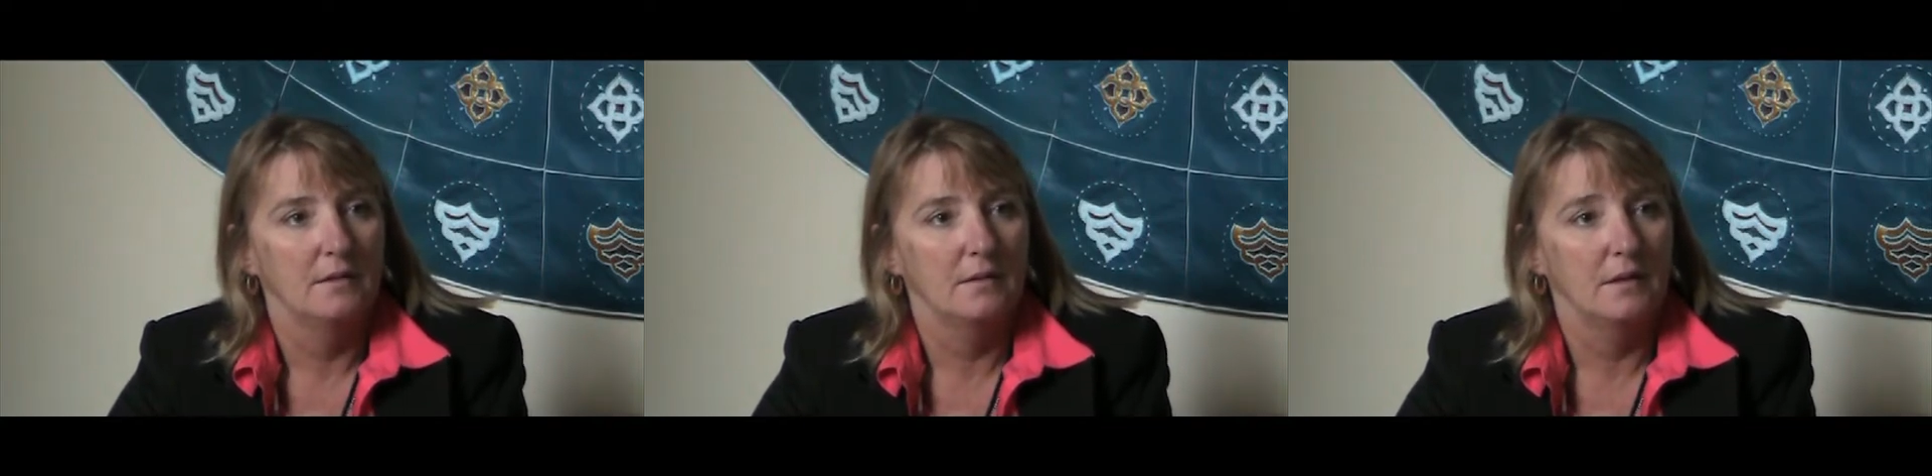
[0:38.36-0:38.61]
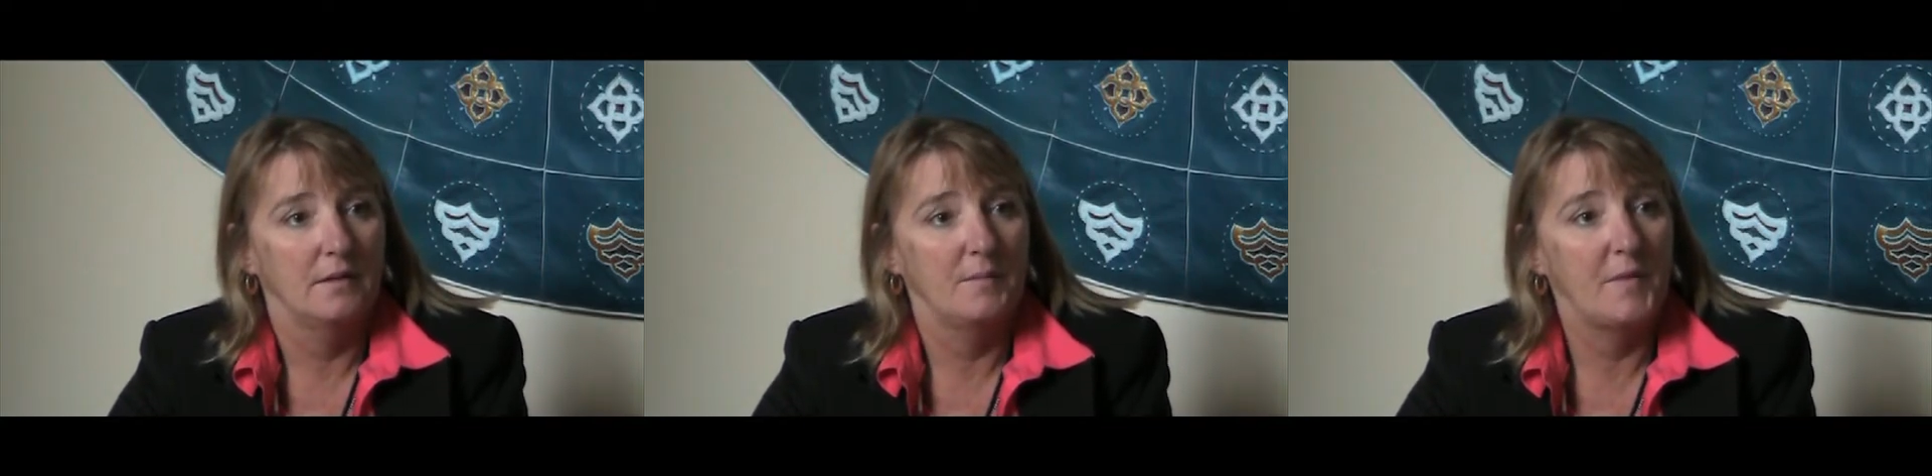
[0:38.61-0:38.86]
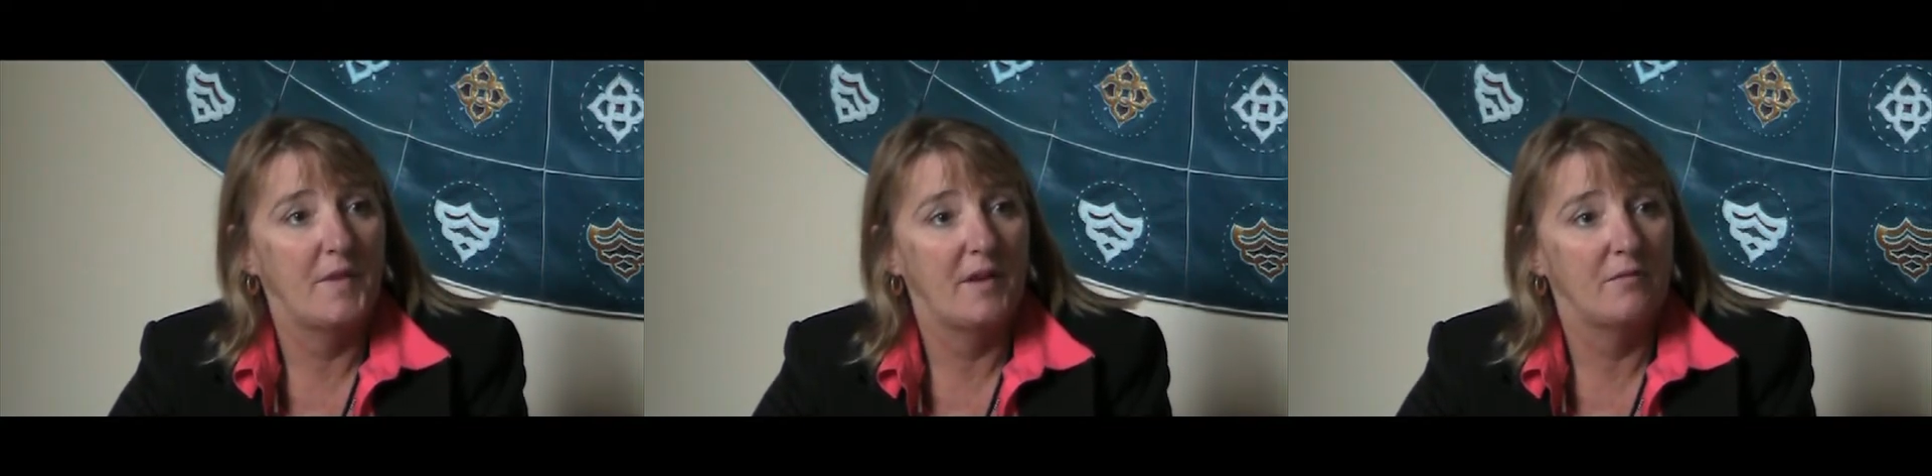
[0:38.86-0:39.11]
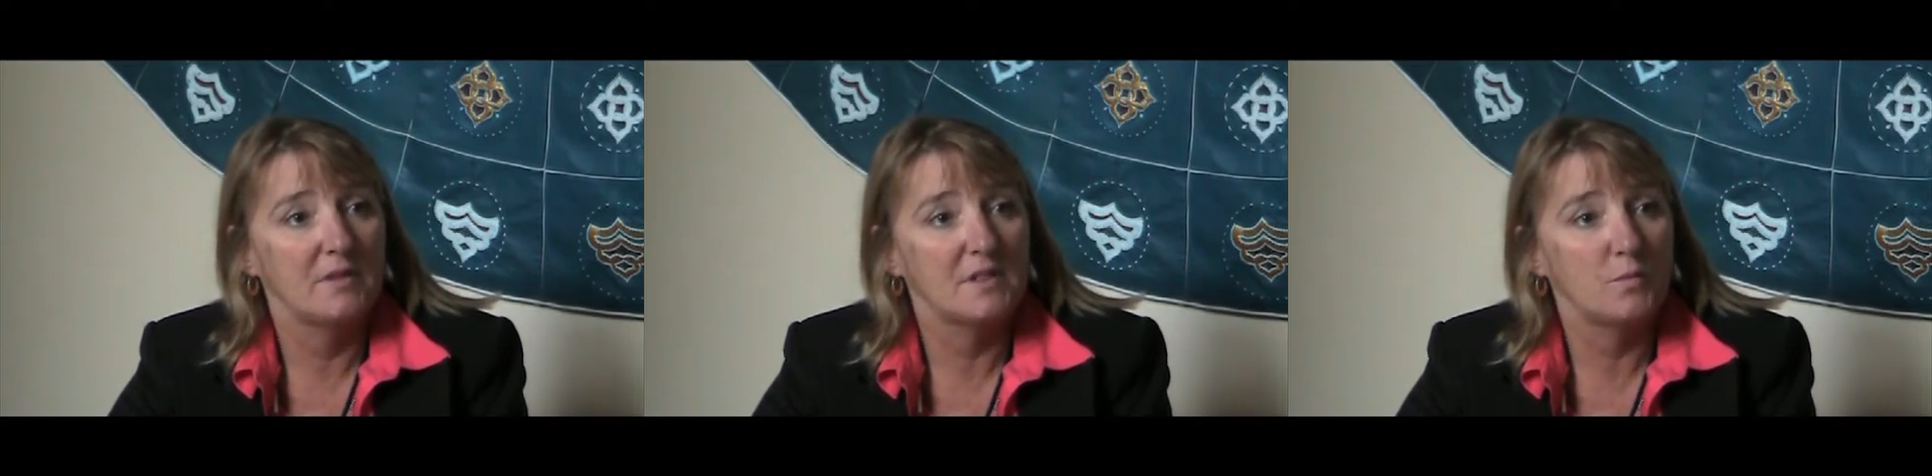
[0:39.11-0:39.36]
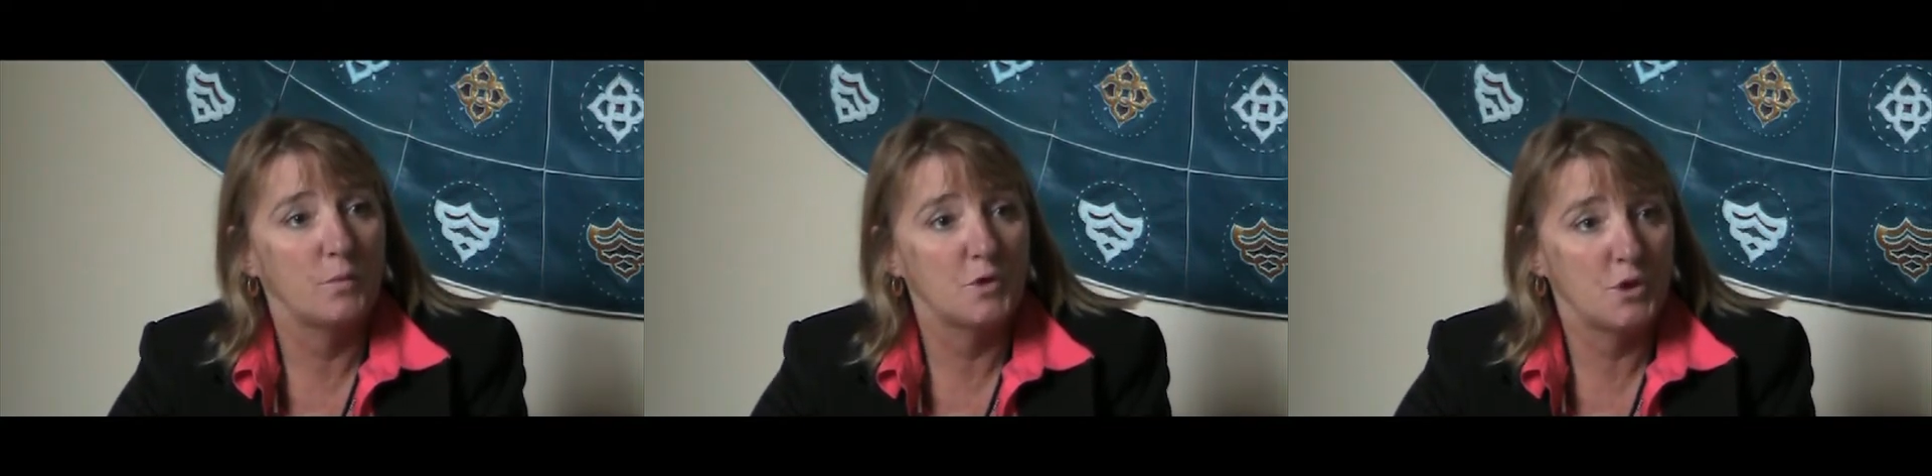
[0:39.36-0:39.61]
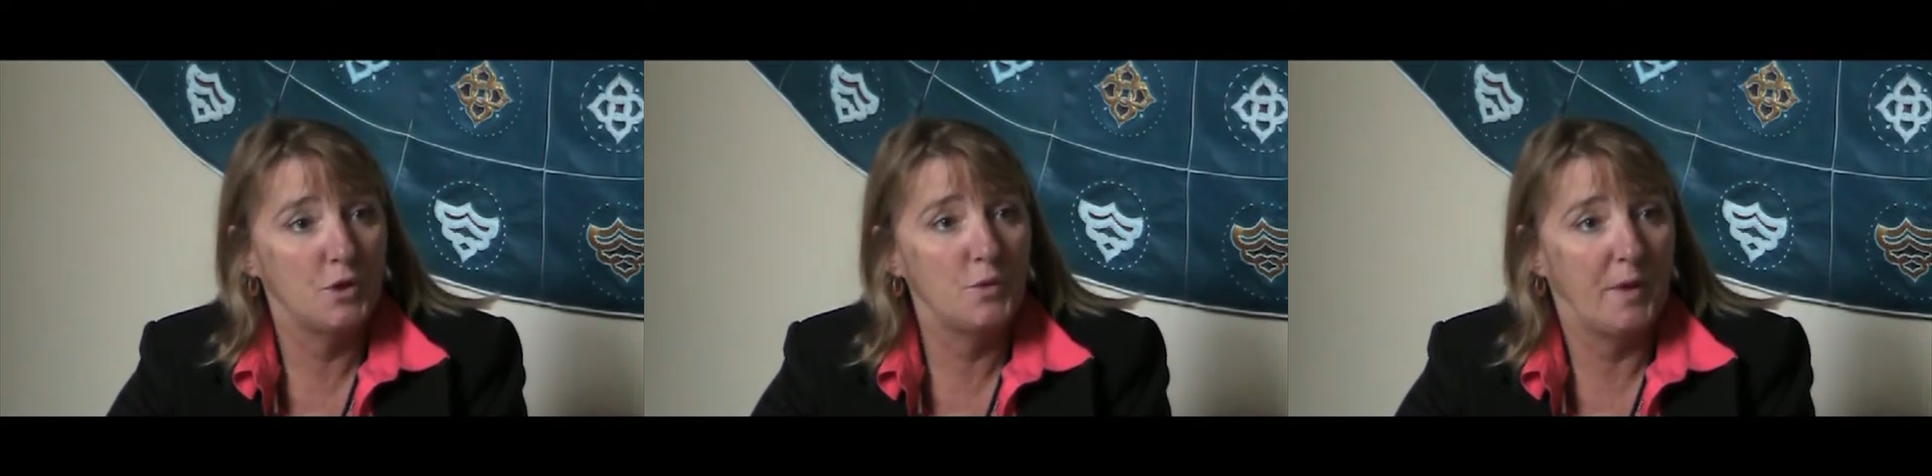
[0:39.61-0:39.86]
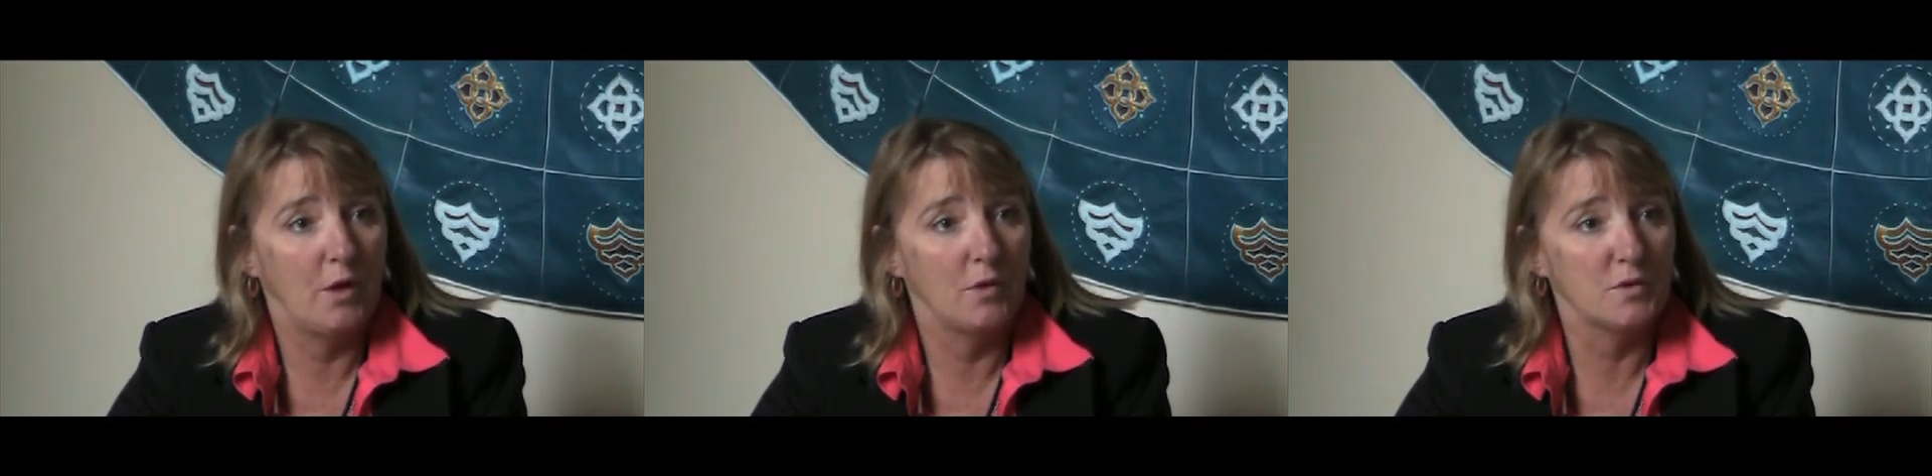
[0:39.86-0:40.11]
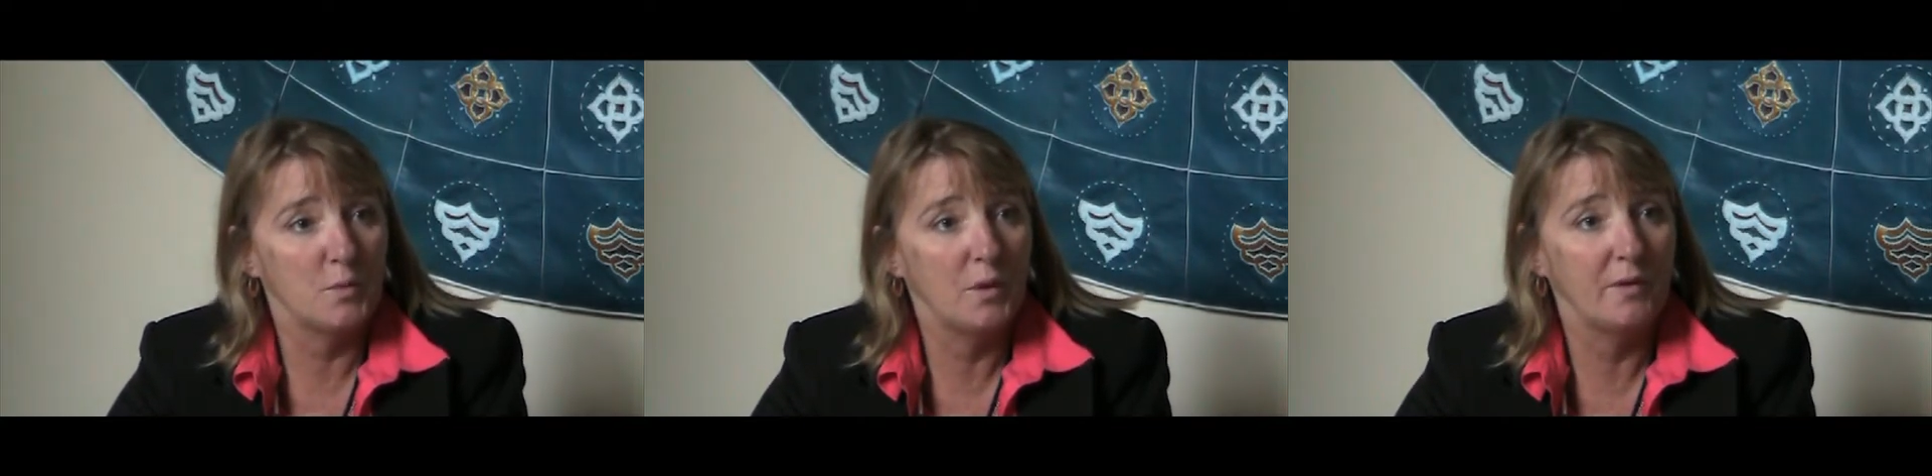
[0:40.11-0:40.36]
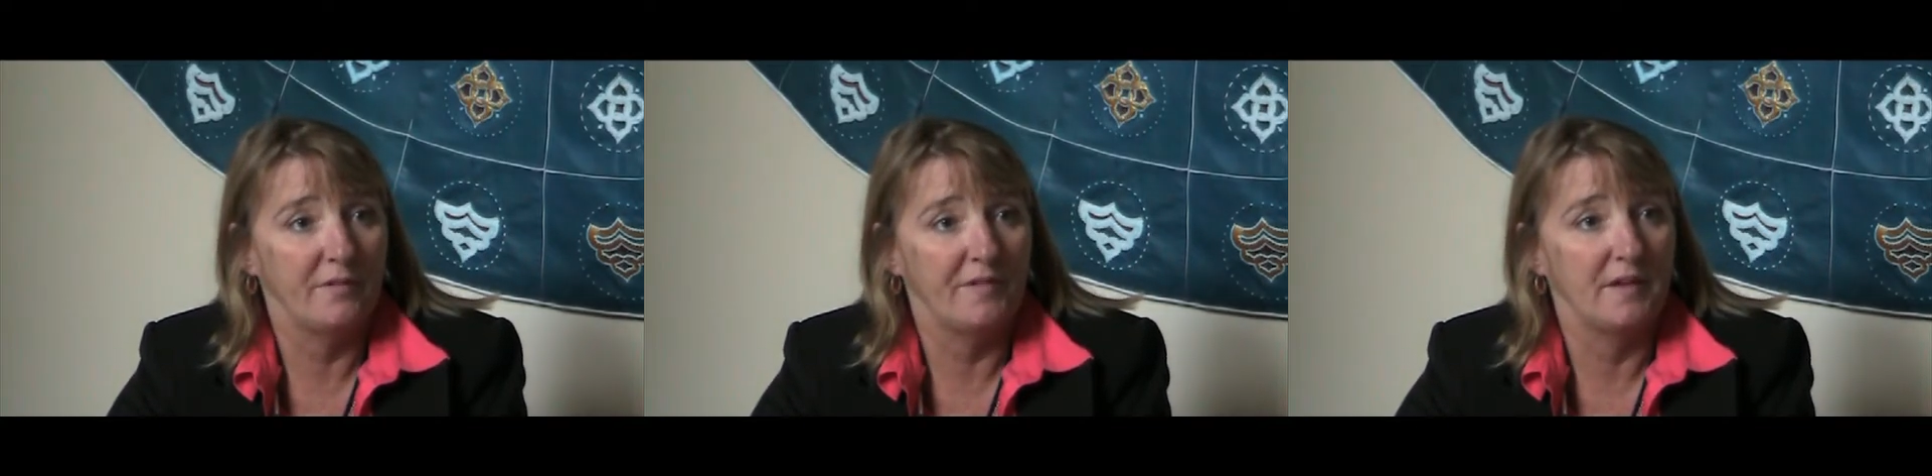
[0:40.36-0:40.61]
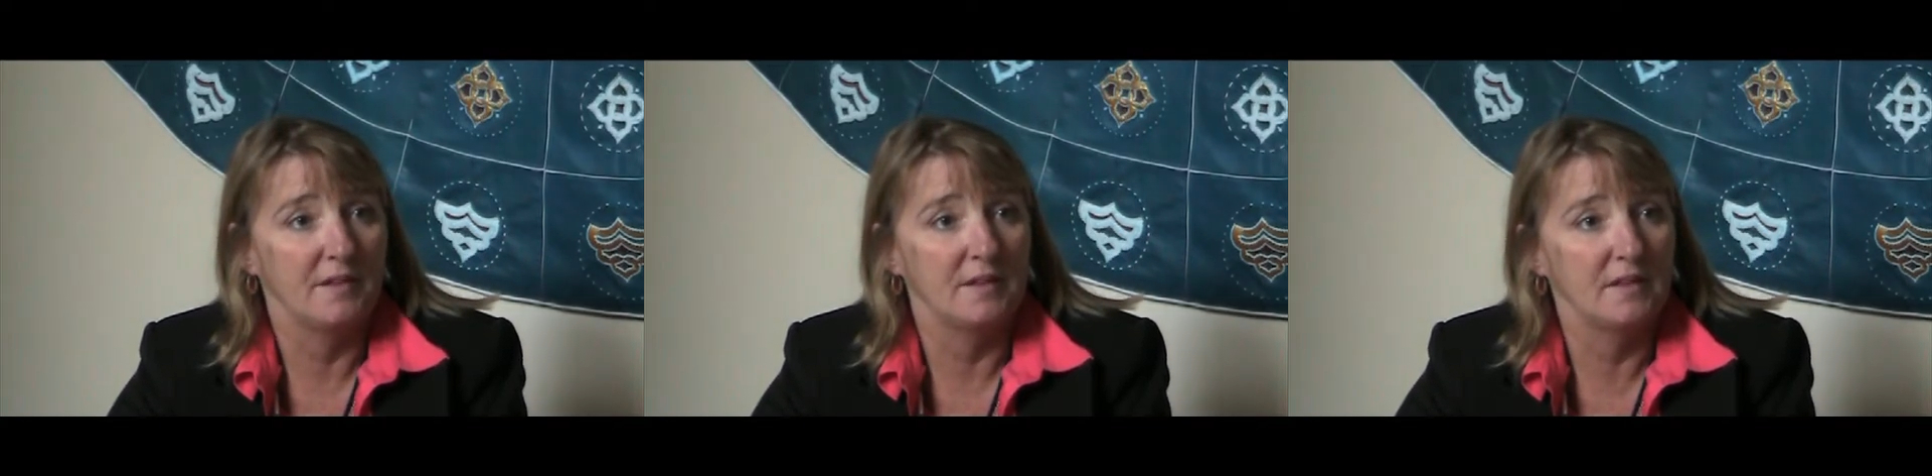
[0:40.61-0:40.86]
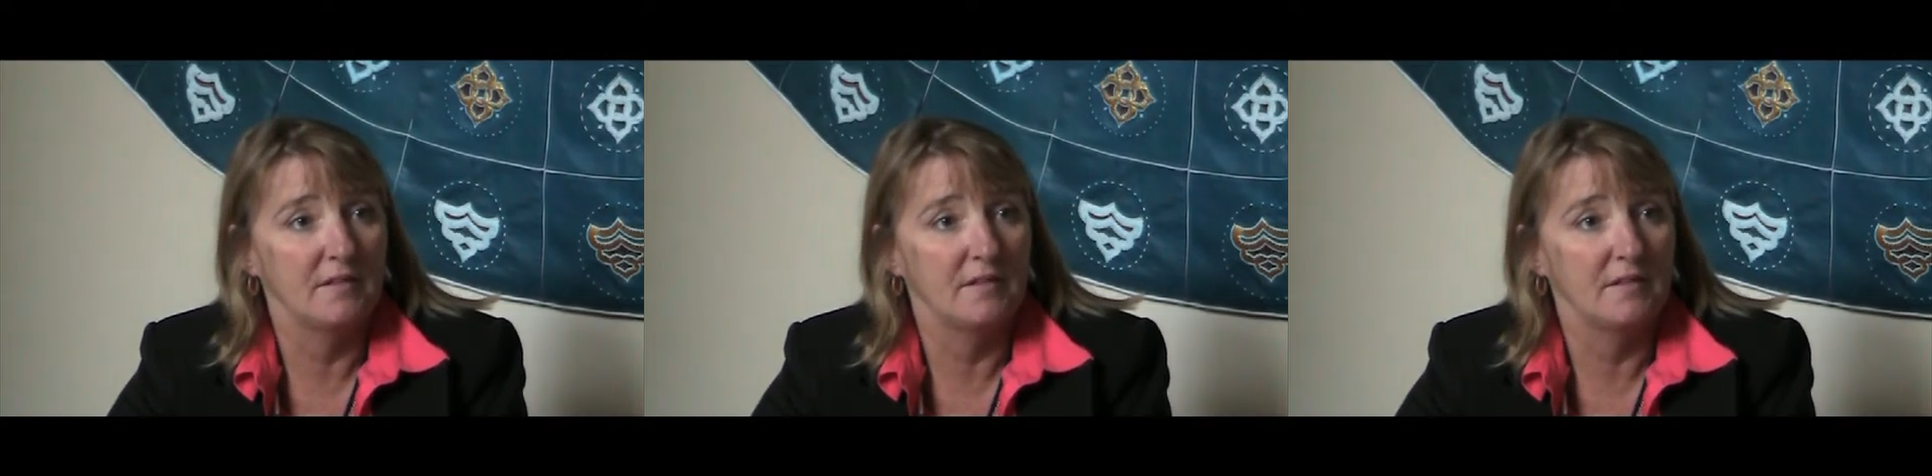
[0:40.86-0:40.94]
And there is two parts weren't funded,